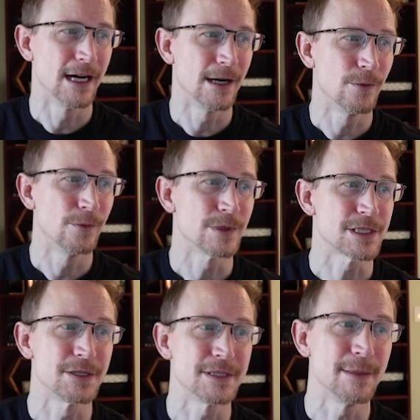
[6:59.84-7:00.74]
uh,
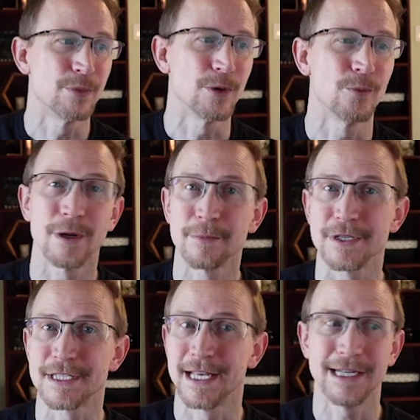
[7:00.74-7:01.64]
was thirteen point one
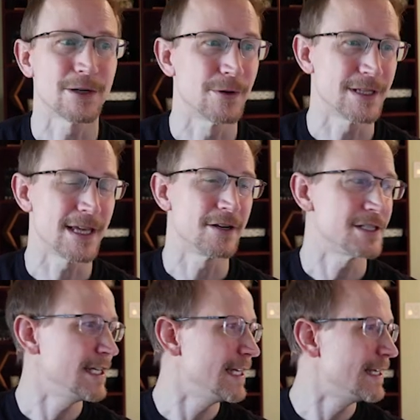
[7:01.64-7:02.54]
percent according to the
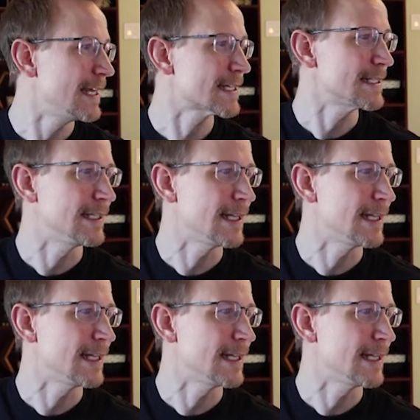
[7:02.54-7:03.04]
energy index.